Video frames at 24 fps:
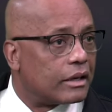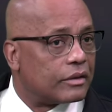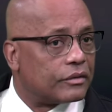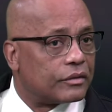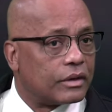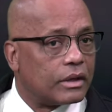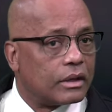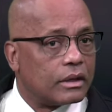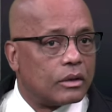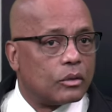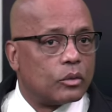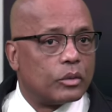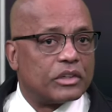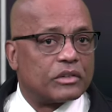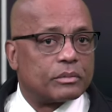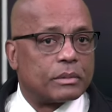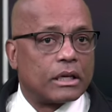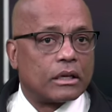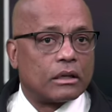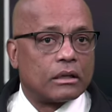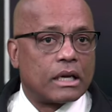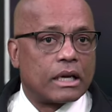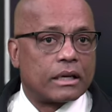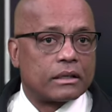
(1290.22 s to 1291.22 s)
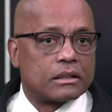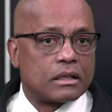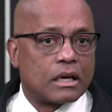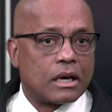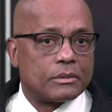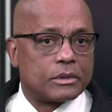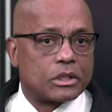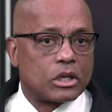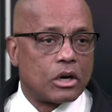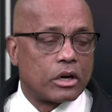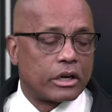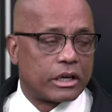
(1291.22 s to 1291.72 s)
Mm-hmm. We spend a lot of time
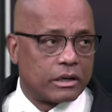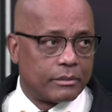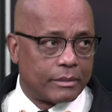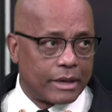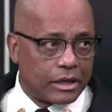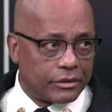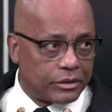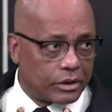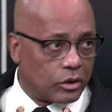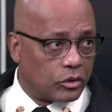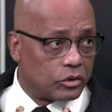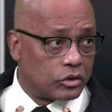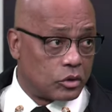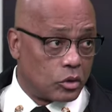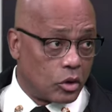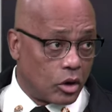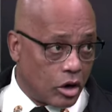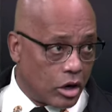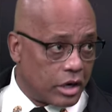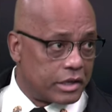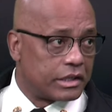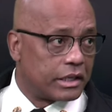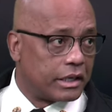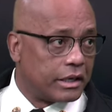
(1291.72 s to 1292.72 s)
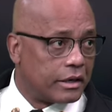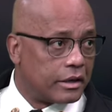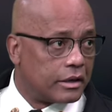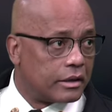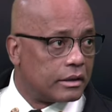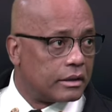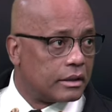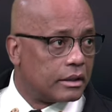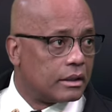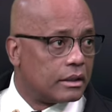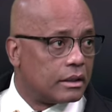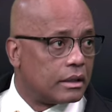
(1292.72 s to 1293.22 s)
talking about those who aren't here.
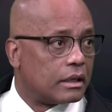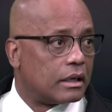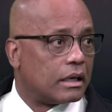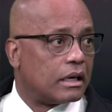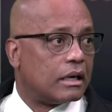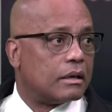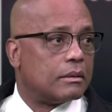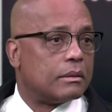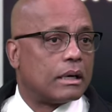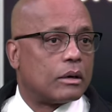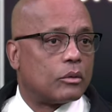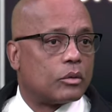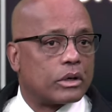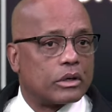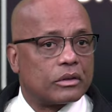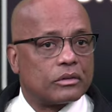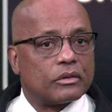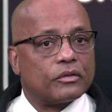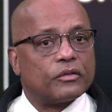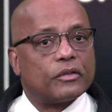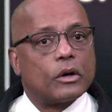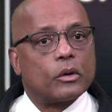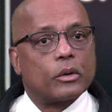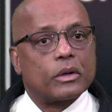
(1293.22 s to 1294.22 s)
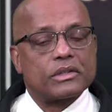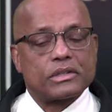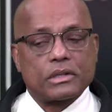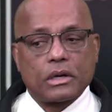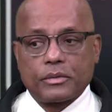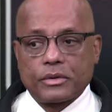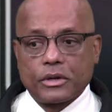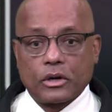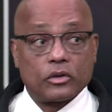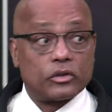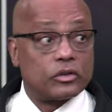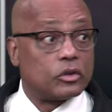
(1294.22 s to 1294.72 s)
I want to focus on
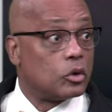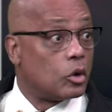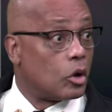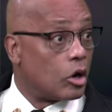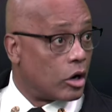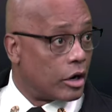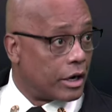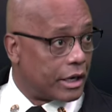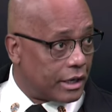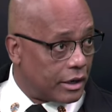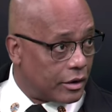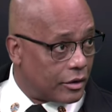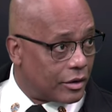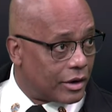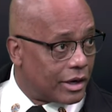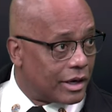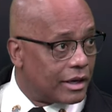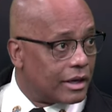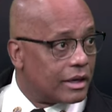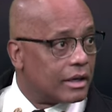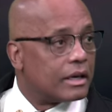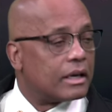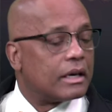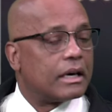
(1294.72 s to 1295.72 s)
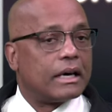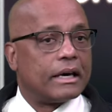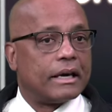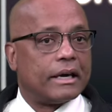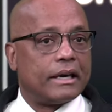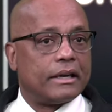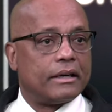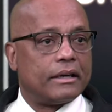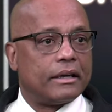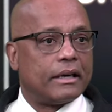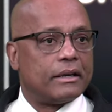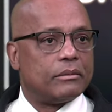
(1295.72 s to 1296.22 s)
those who are here
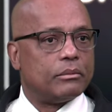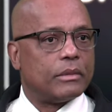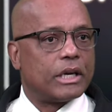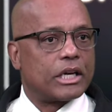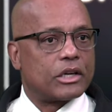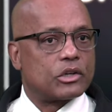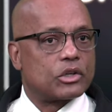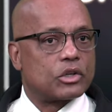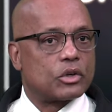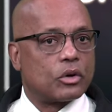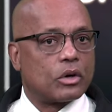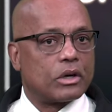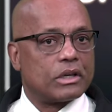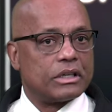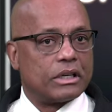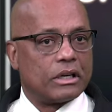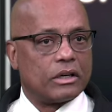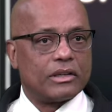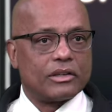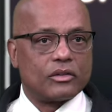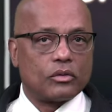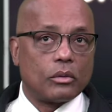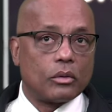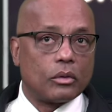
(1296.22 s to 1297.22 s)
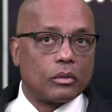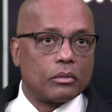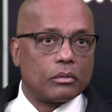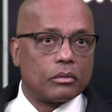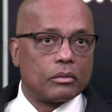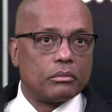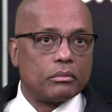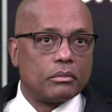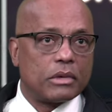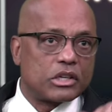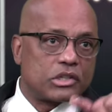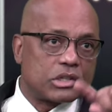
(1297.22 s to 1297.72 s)
and make sure, you know,
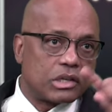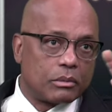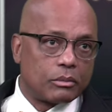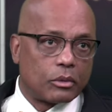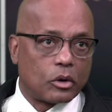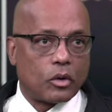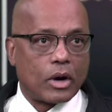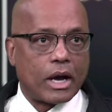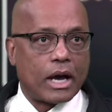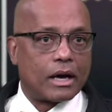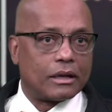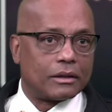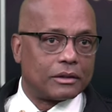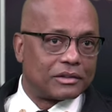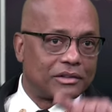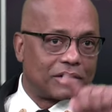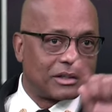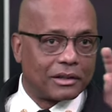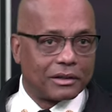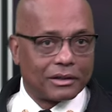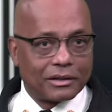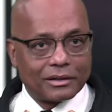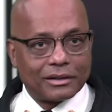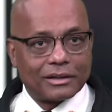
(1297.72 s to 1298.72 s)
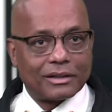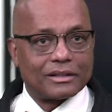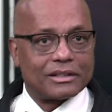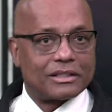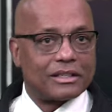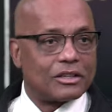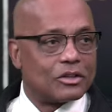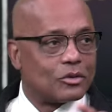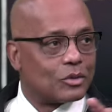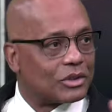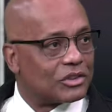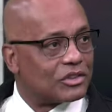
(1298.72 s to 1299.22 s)
mission and morale is a
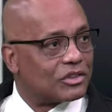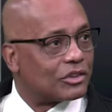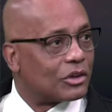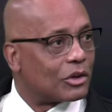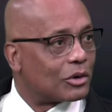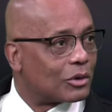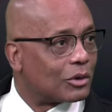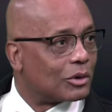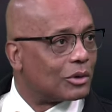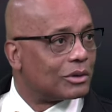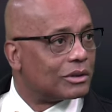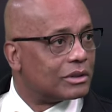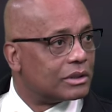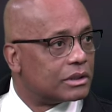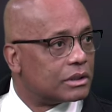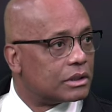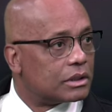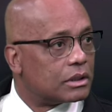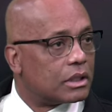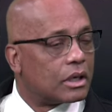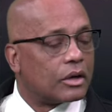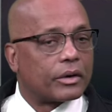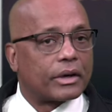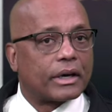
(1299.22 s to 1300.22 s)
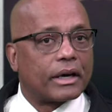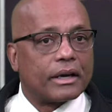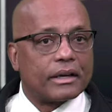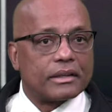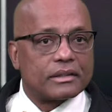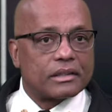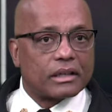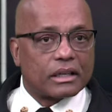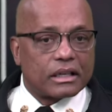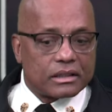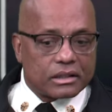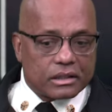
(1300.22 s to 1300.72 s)
continuous circle. Yes, it is. Okay,
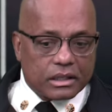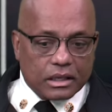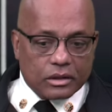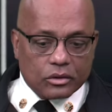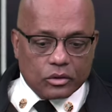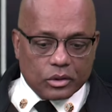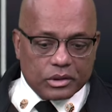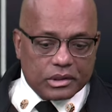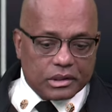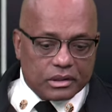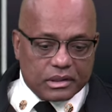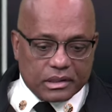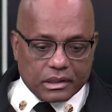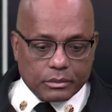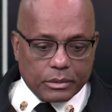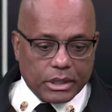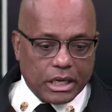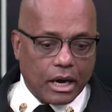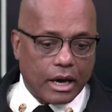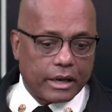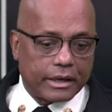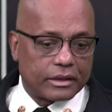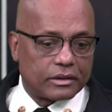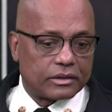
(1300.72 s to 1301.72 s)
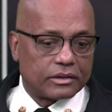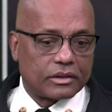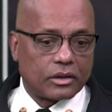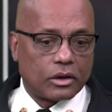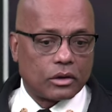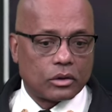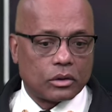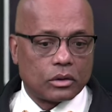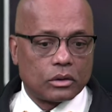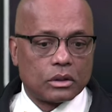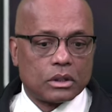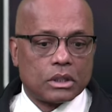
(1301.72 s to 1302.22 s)
it's a continuous symbiotic
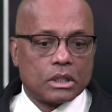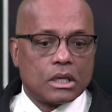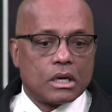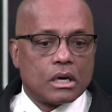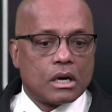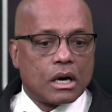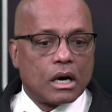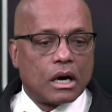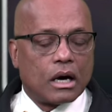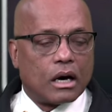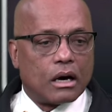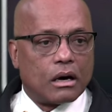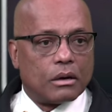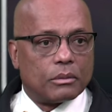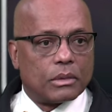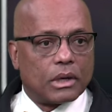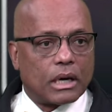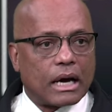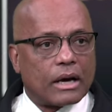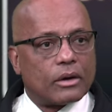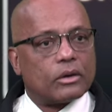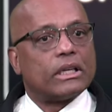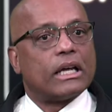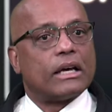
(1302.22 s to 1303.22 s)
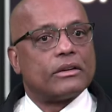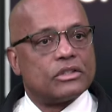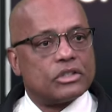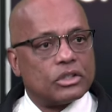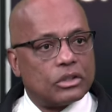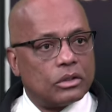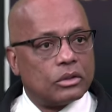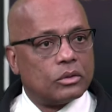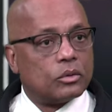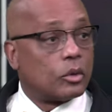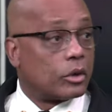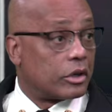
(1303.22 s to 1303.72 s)
circle. I
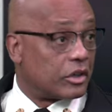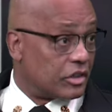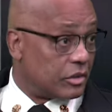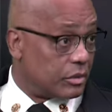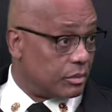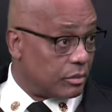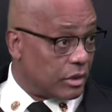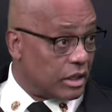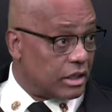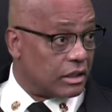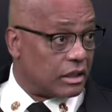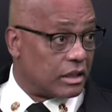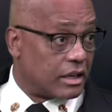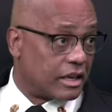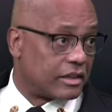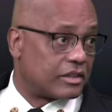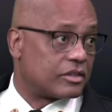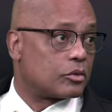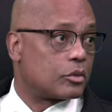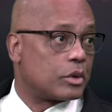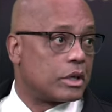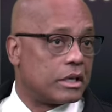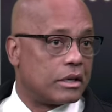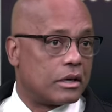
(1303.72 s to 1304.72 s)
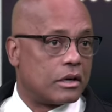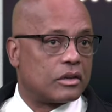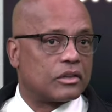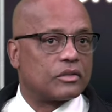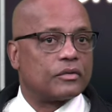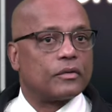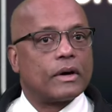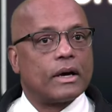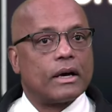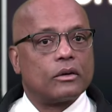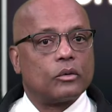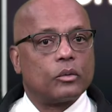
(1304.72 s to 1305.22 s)
do want to, in the next 3 years,
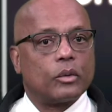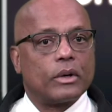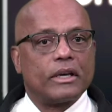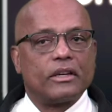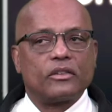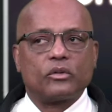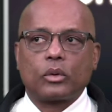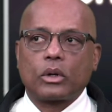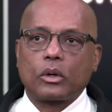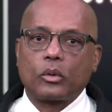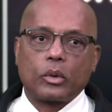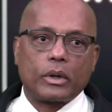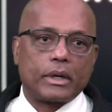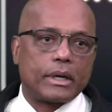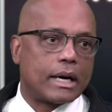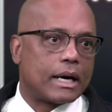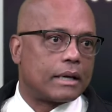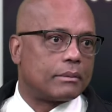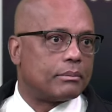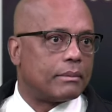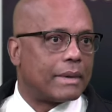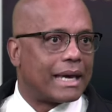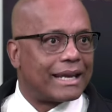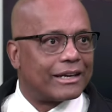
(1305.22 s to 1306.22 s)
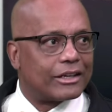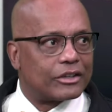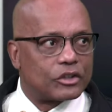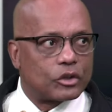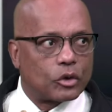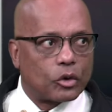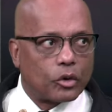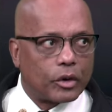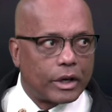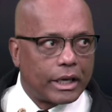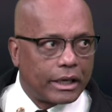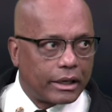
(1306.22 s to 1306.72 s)
find ways where we're not
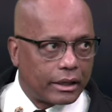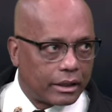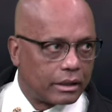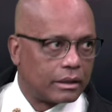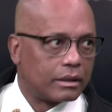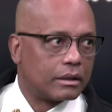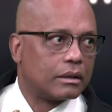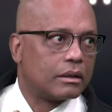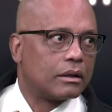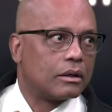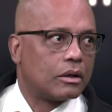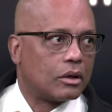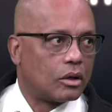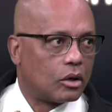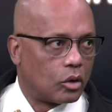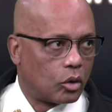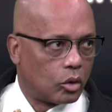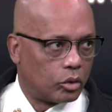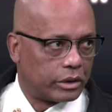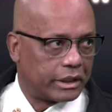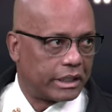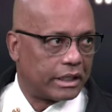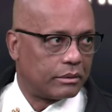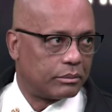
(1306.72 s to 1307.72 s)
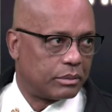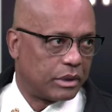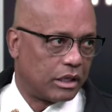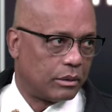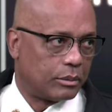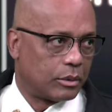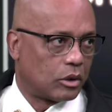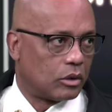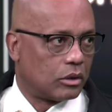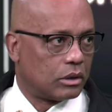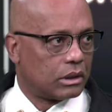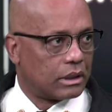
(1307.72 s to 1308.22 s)
mandatory holding
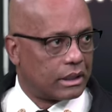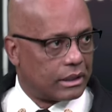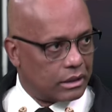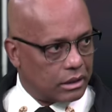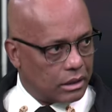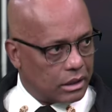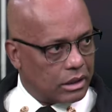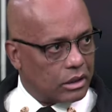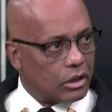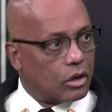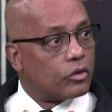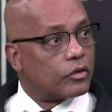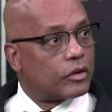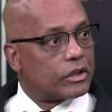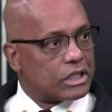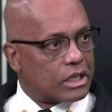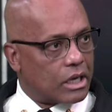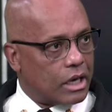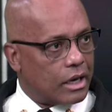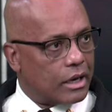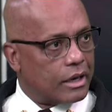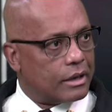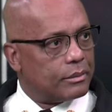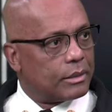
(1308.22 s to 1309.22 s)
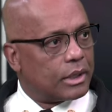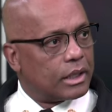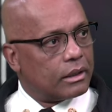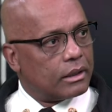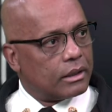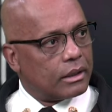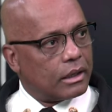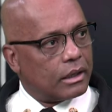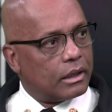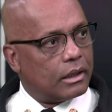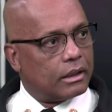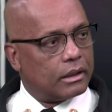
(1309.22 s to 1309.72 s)
people and over time
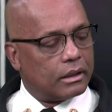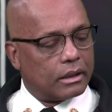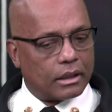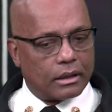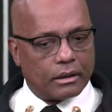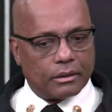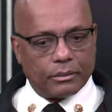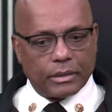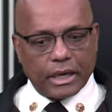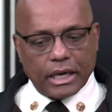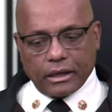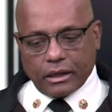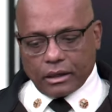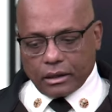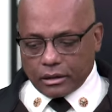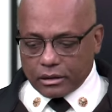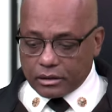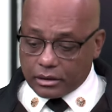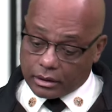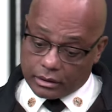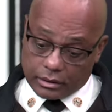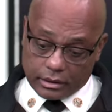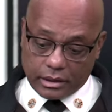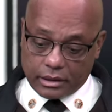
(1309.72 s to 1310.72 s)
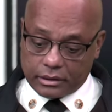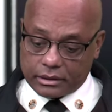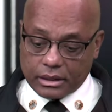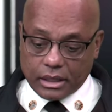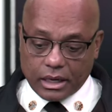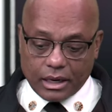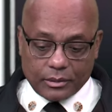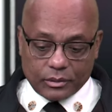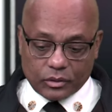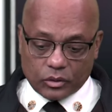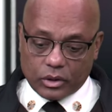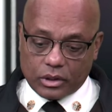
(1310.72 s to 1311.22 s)
and making, there are
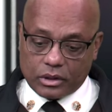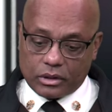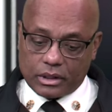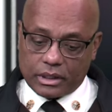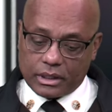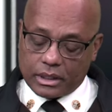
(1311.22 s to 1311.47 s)
times where,